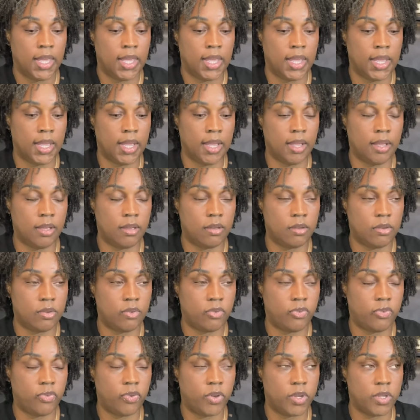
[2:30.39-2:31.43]
If
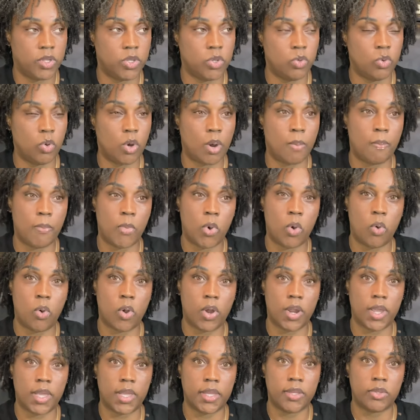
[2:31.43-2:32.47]
you are more
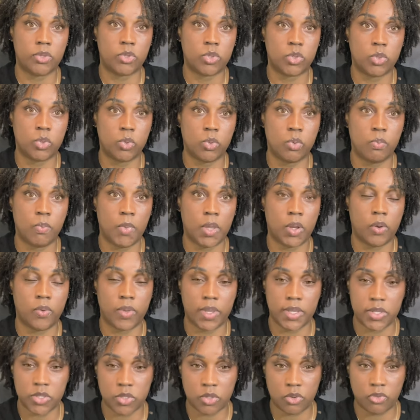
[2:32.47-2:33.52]
into Middle
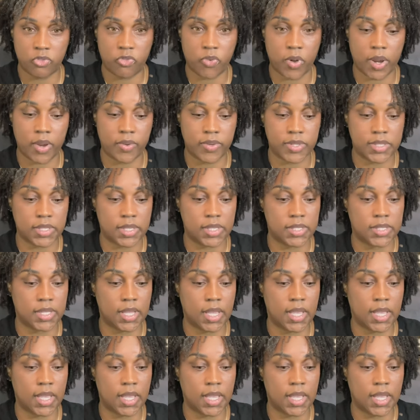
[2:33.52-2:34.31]
Eastern fragrances